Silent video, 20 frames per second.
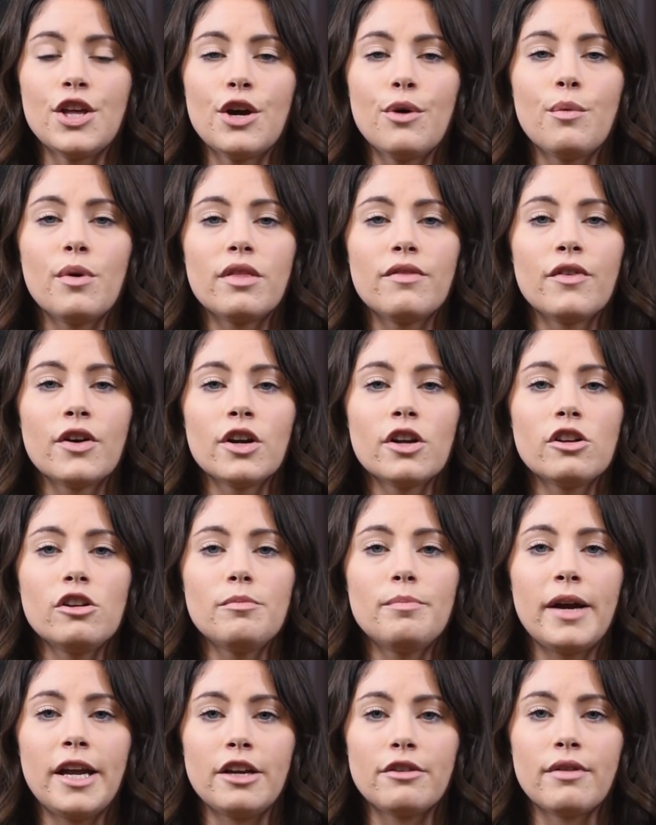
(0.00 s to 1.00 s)
With vertical
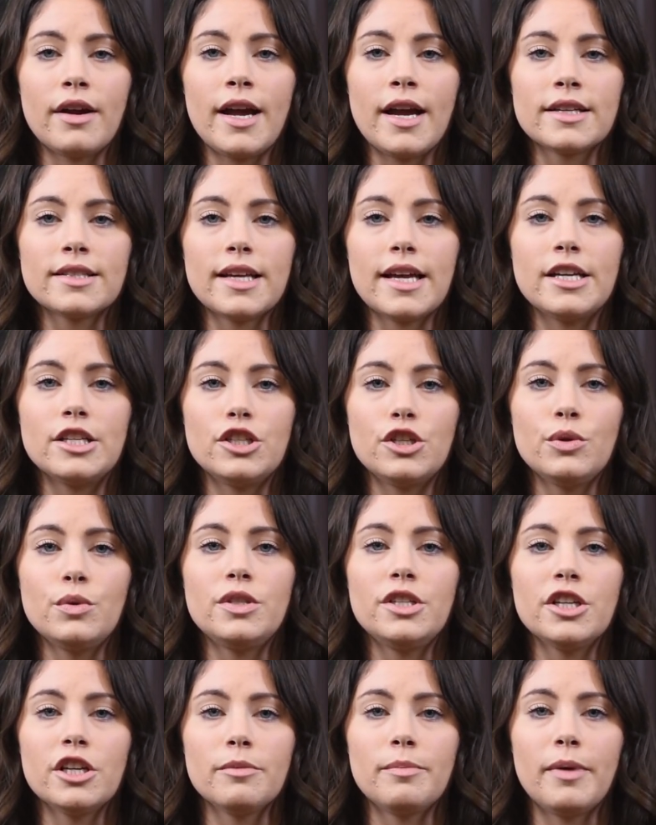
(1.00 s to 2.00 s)
bike racks and
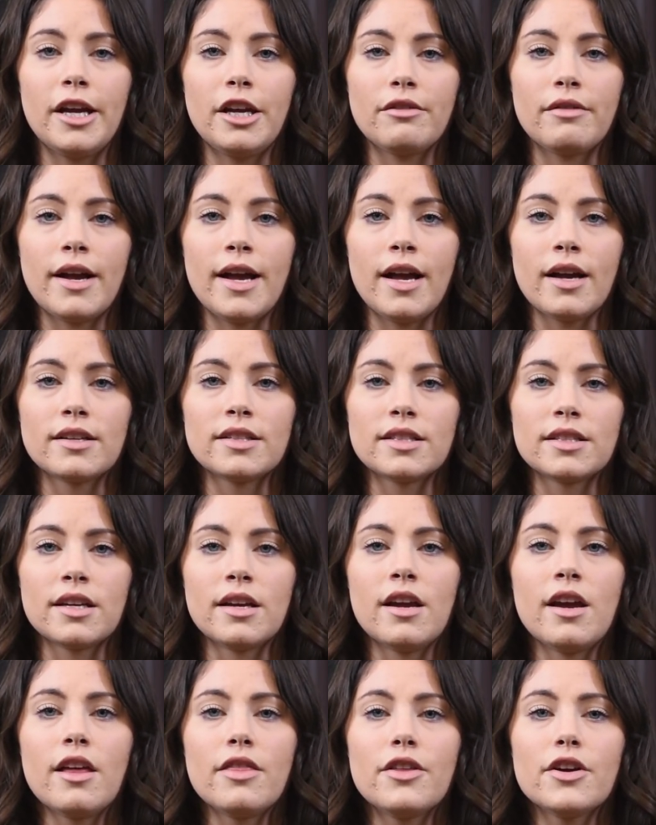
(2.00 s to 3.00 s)
2-tier bike racks,
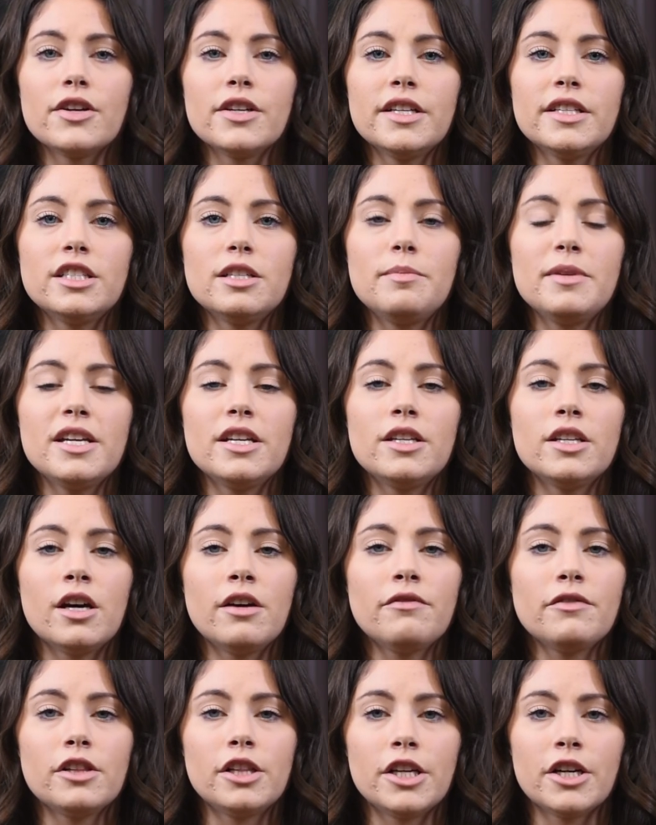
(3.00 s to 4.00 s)
there needs to be
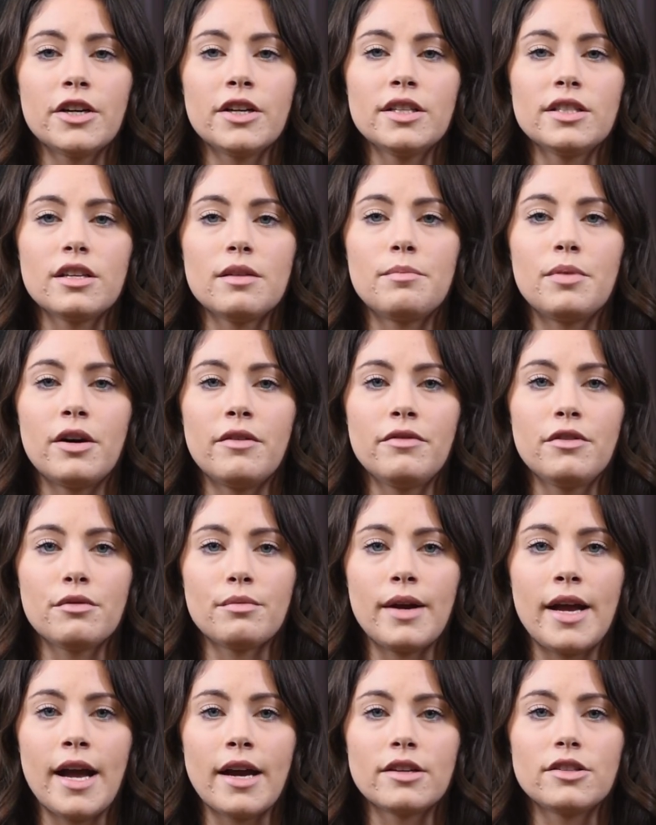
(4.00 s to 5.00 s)
enough clearance above the
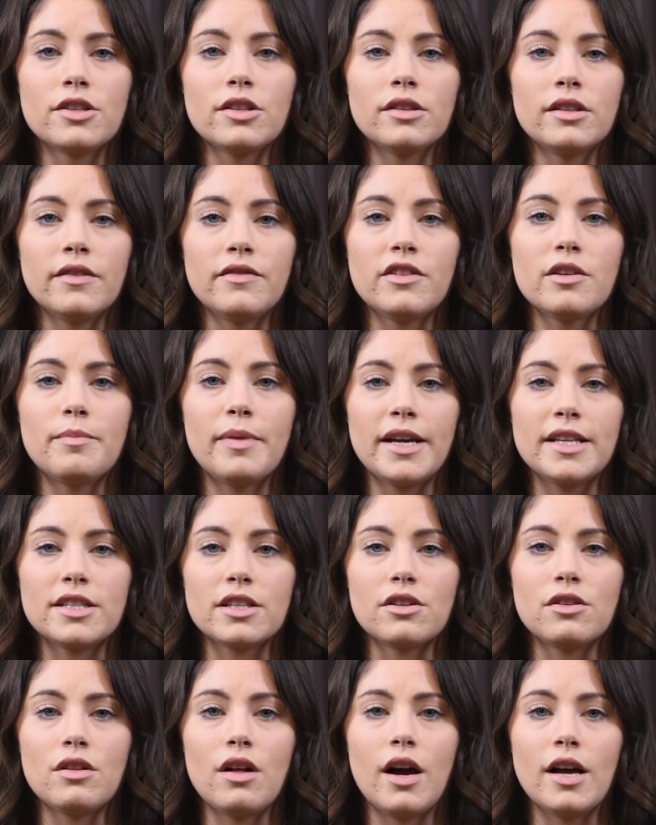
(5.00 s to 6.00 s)
rack to lift the
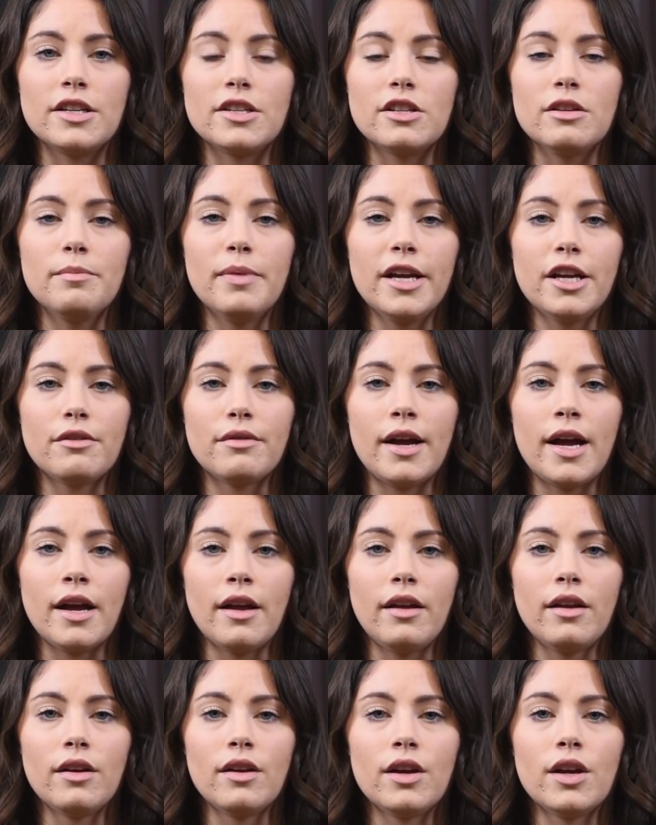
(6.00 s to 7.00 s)
bicycle onto the bike
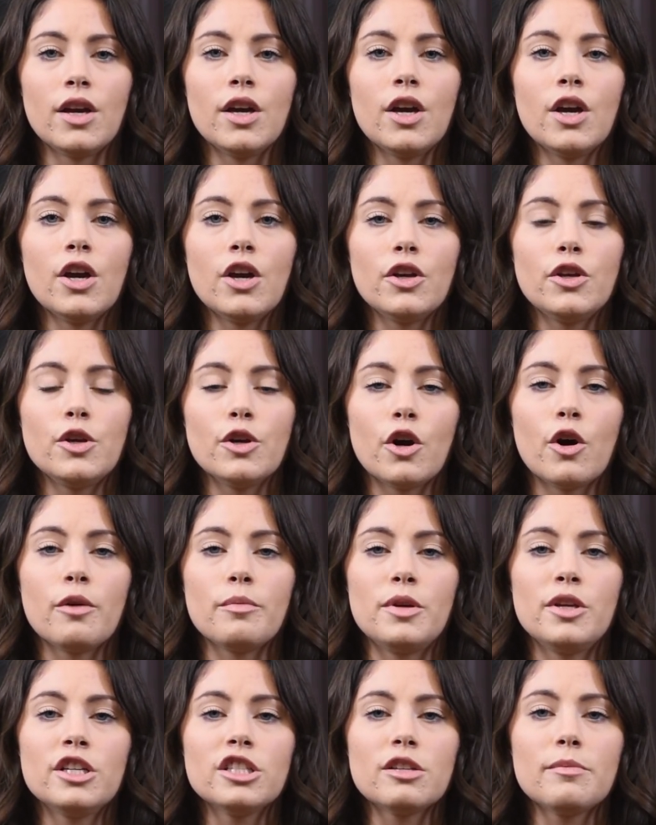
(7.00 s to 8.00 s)
rack. Your
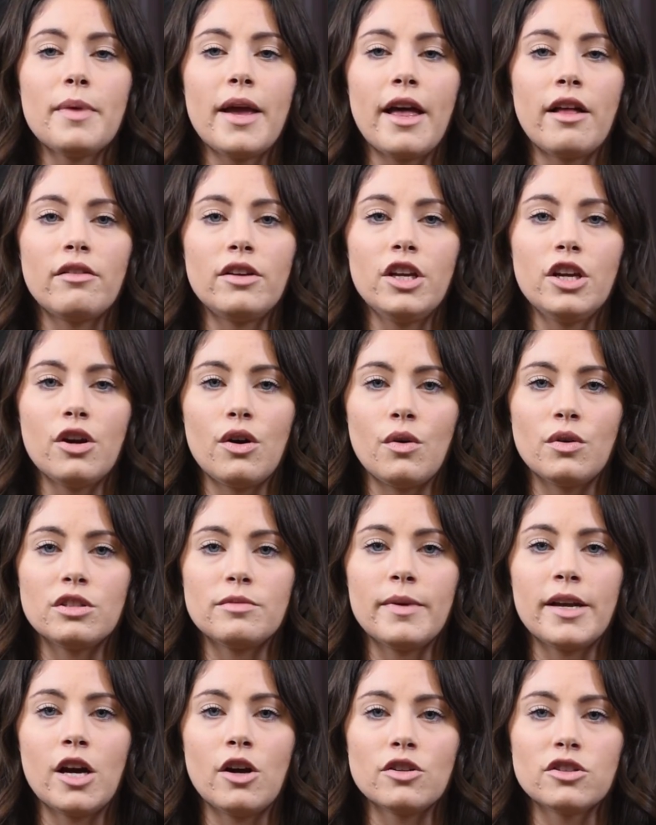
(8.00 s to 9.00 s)
municipality codes
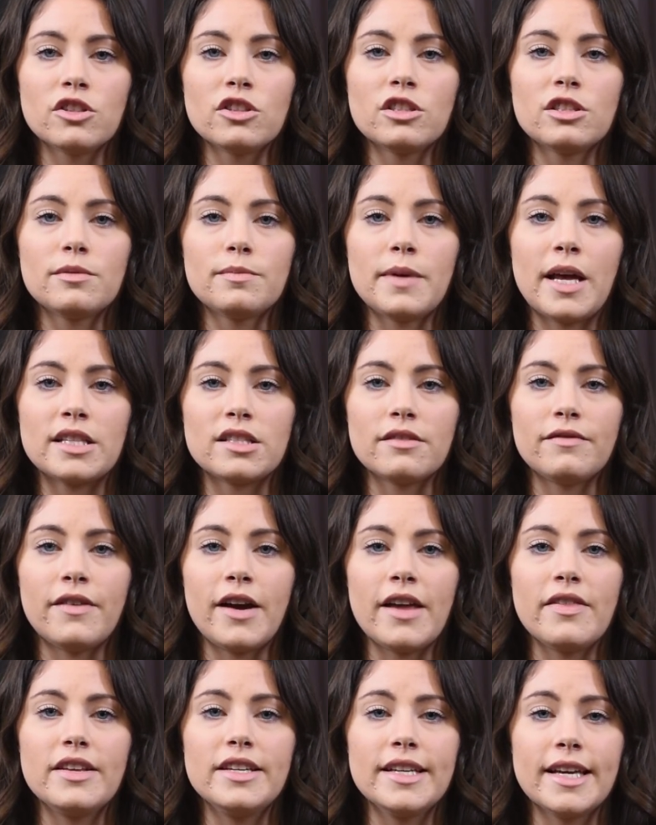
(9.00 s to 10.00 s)
may also
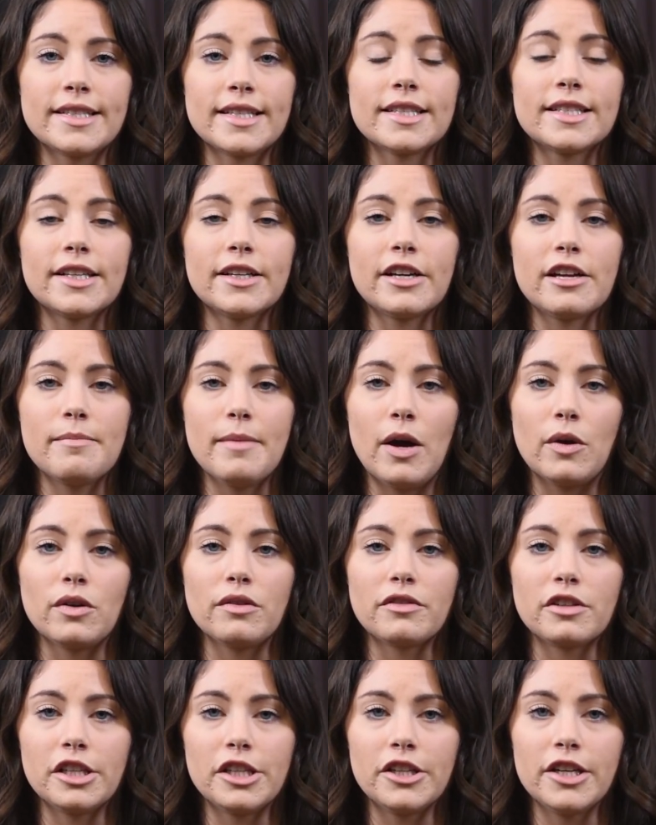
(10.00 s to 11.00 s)
specify the necessary amount of
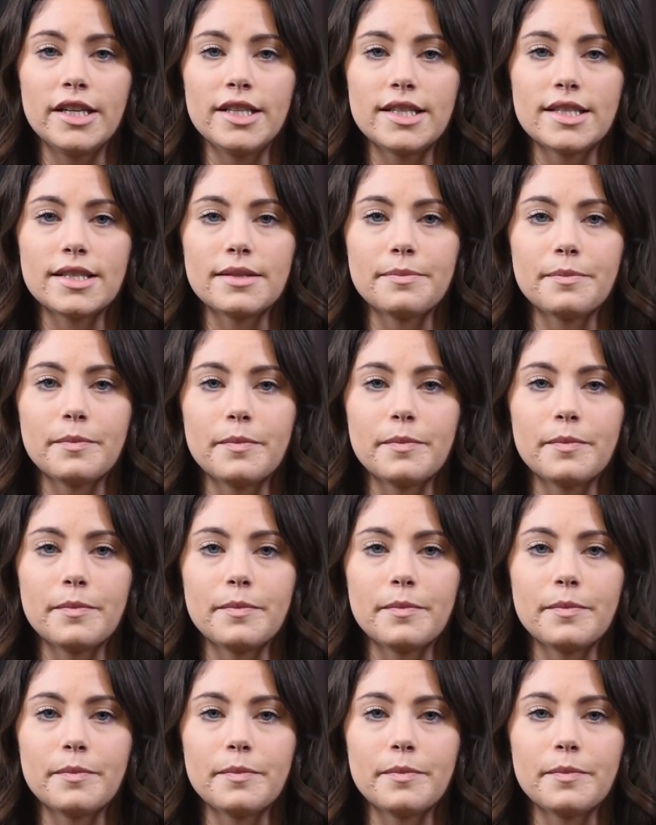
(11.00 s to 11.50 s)
clearance.